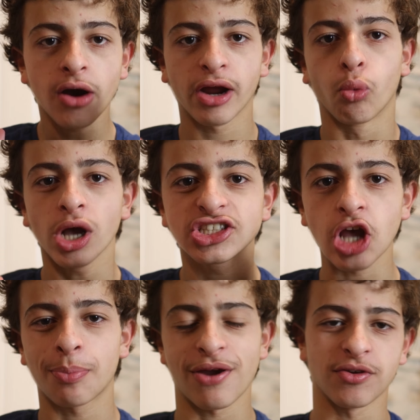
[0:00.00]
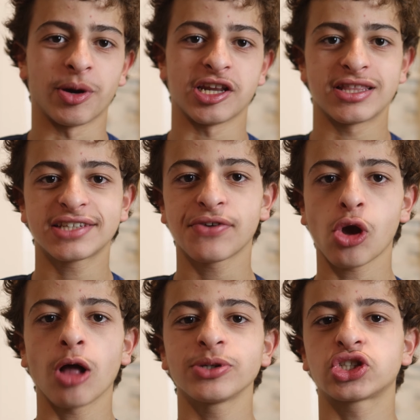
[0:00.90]
Alright, what's up everybody? In this
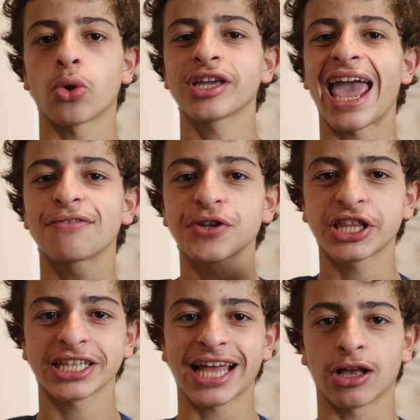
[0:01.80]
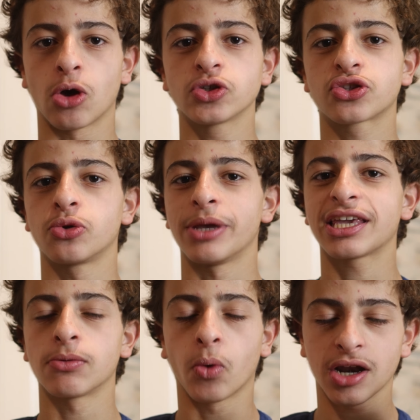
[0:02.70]
video I'll be showing everything that goes through
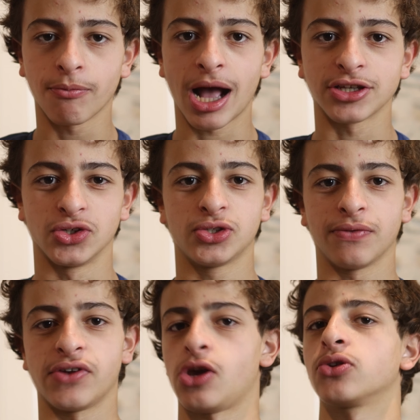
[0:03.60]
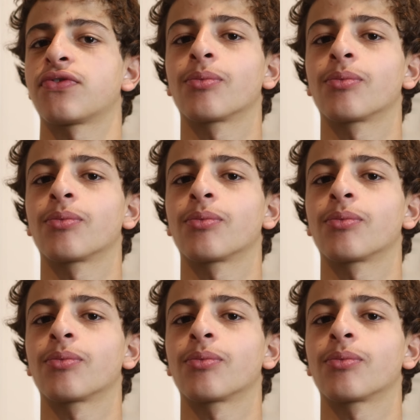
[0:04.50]
making one of my YouTube videos.